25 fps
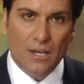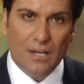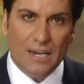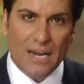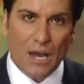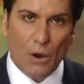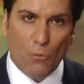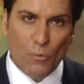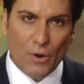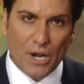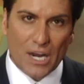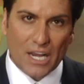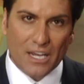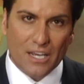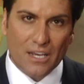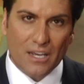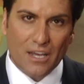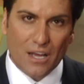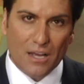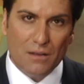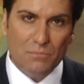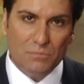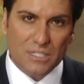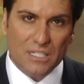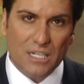Now, when it
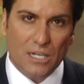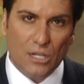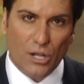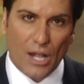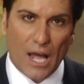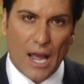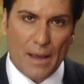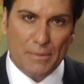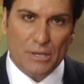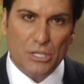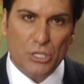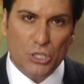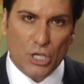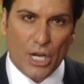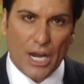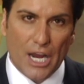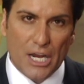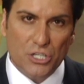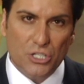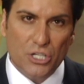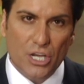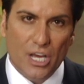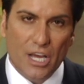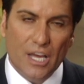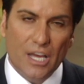comes to climate
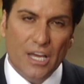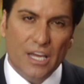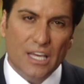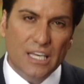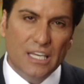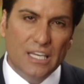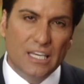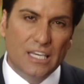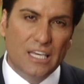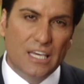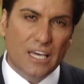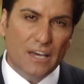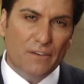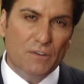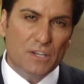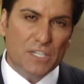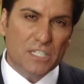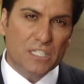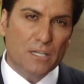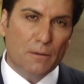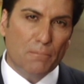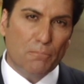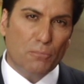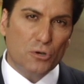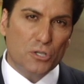change, give
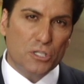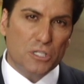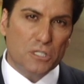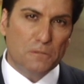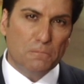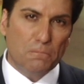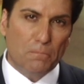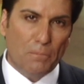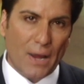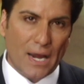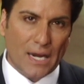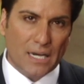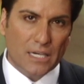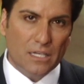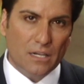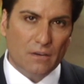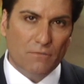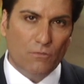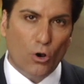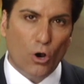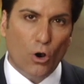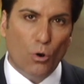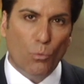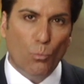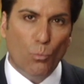us some
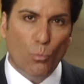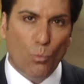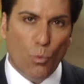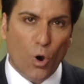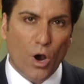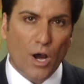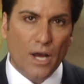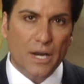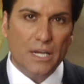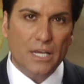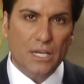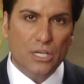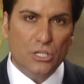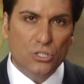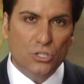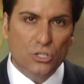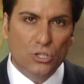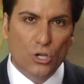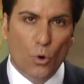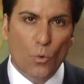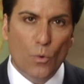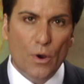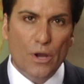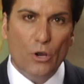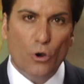perspective on what is
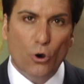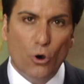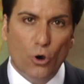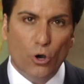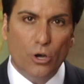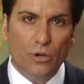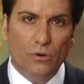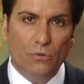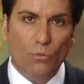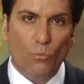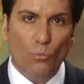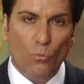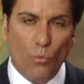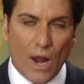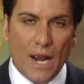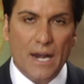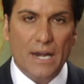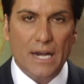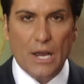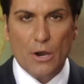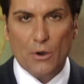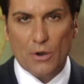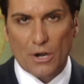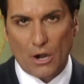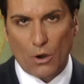going on
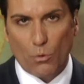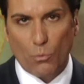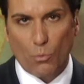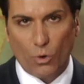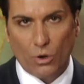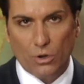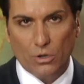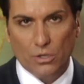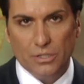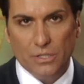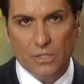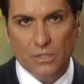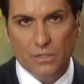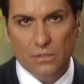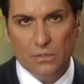right now in our world.